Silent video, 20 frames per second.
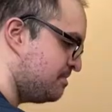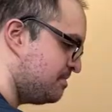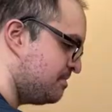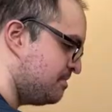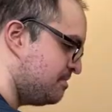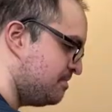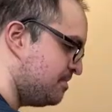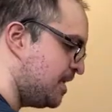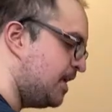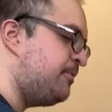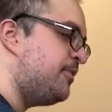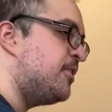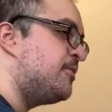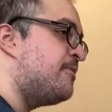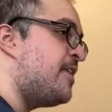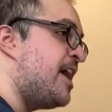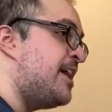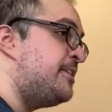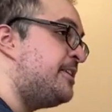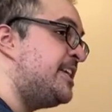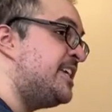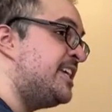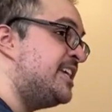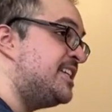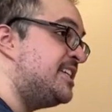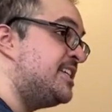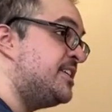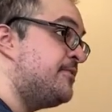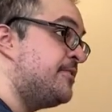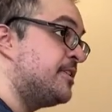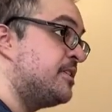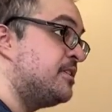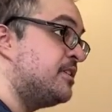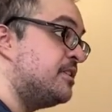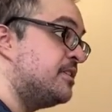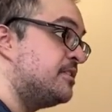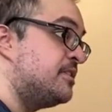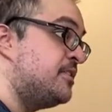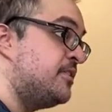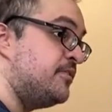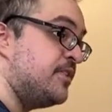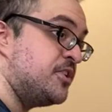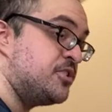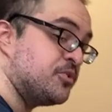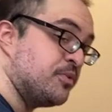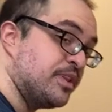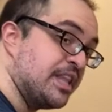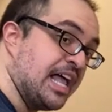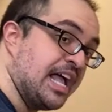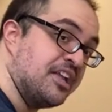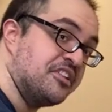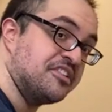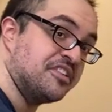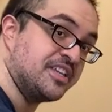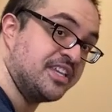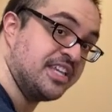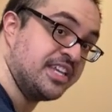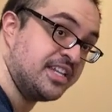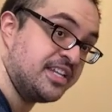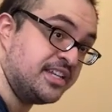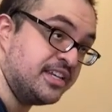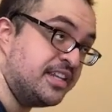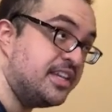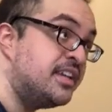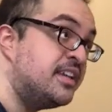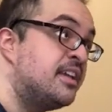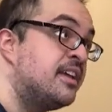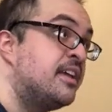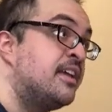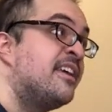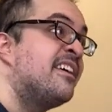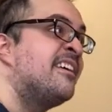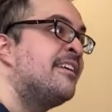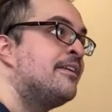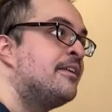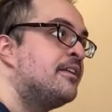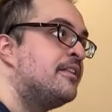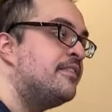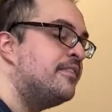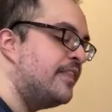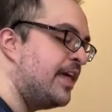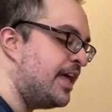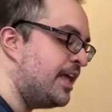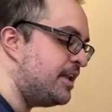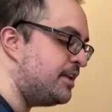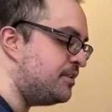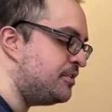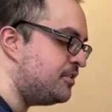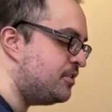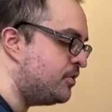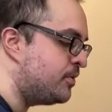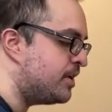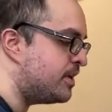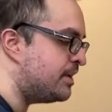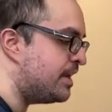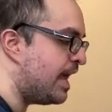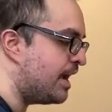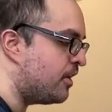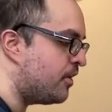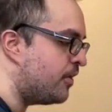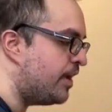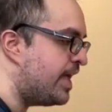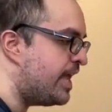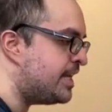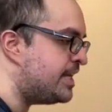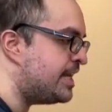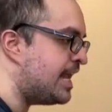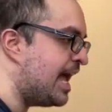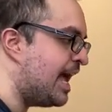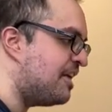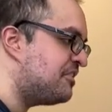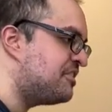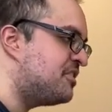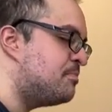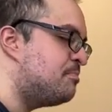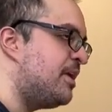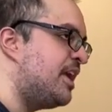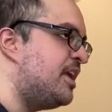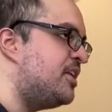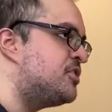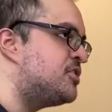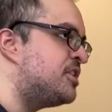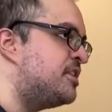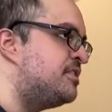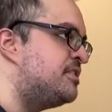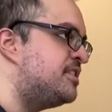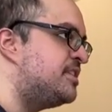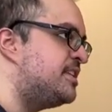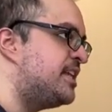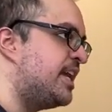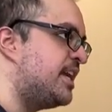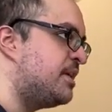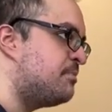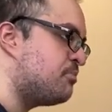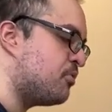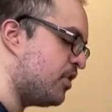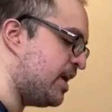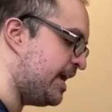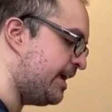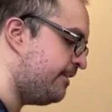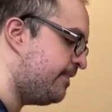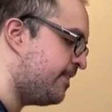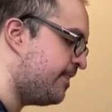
If you're finding it difficult to visualize the kidney, then you can go ahead and ask your patient to take a breath